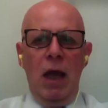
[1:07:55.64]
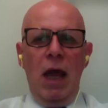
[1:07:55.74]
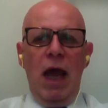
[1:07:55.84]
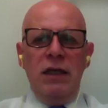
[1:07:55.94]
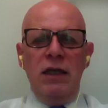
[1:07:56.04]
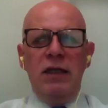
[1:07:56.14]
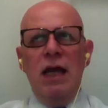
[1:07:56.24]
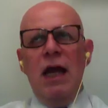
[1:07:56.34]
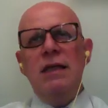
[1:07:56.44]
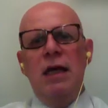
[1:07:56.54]
As I
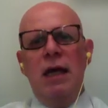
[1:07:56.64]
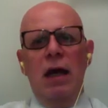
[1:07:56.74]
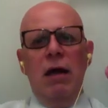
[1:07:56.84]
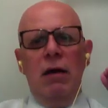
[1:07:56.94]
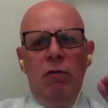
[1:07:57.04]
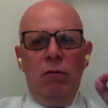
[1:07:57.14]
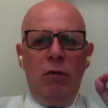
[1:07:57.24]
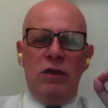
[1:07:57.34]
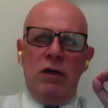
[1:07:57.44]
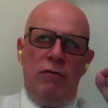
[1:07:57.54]
say, the
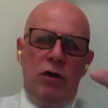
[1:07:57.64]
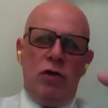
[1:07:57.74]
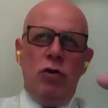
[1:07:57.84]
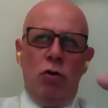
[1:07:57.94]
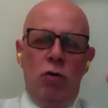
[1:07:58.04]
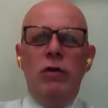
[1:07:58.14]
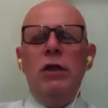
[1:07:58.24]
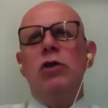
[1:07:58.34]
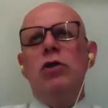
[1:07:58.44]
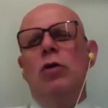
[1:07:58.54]
reservation
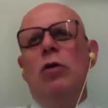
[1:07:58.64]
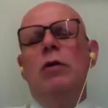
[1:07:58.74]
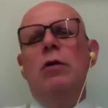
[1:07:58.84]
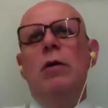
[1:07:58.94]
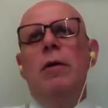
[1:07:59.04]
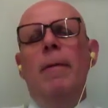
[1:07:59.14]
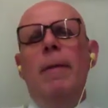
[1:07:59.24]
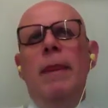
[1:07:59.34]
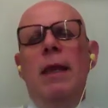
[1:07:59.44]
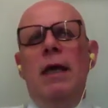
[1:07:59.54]
condition
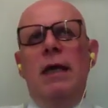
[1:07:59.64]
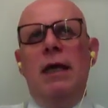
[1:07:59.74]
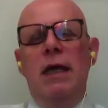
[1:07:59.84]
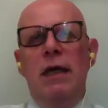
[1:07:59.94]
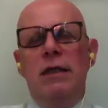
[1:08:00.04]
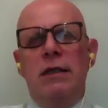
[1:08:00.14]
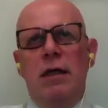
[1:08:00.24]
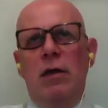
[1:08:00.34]
is